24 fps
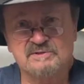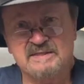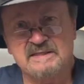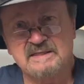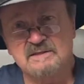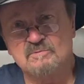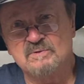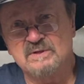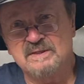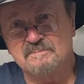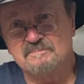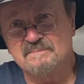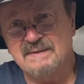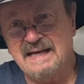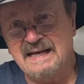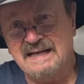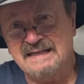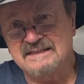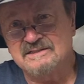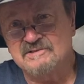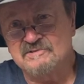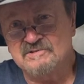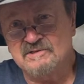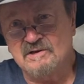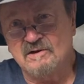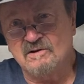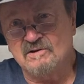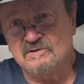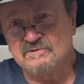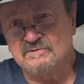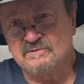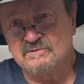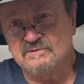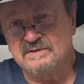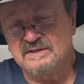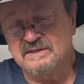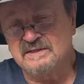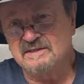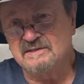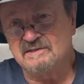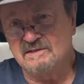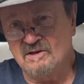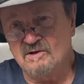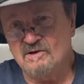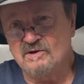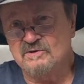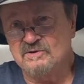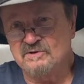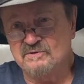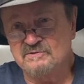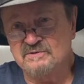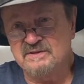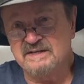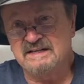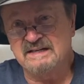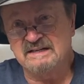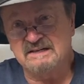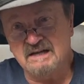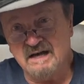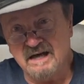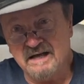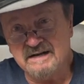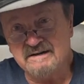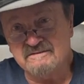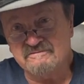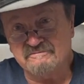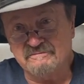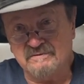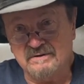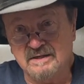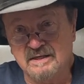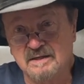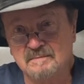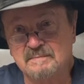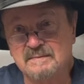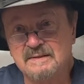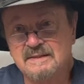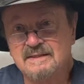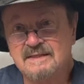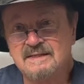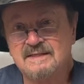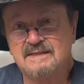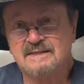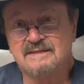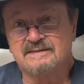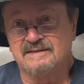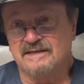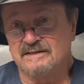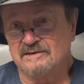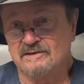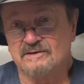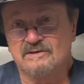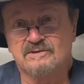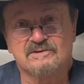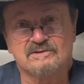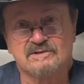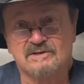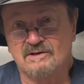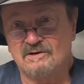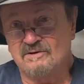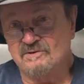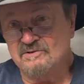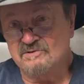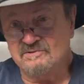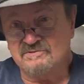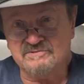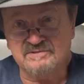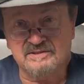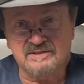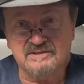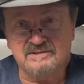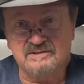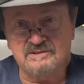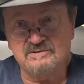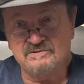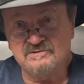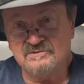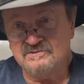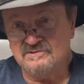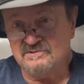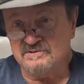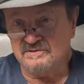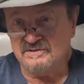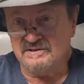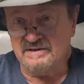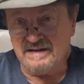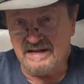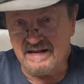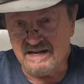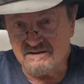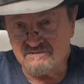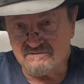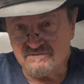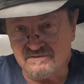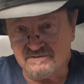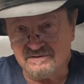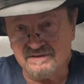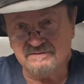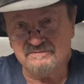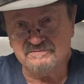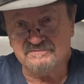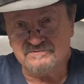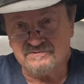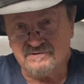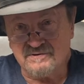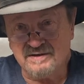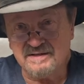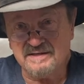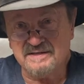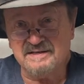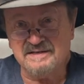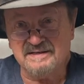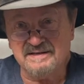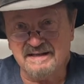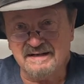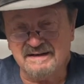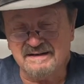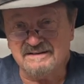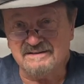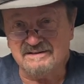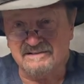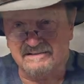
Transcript: he went back and talked to the lawyer that he got it from. That other lawyer said, "You should never have traded that